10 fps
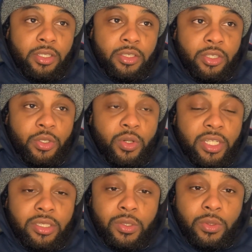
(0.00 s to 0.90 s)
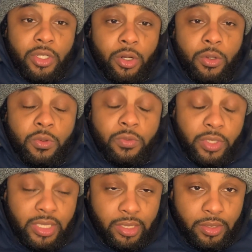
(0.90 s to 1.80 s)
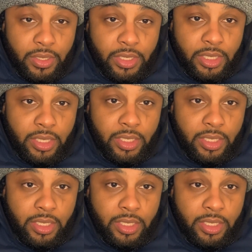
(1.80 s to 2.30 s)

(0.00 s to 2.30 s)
So you're going to do your own research,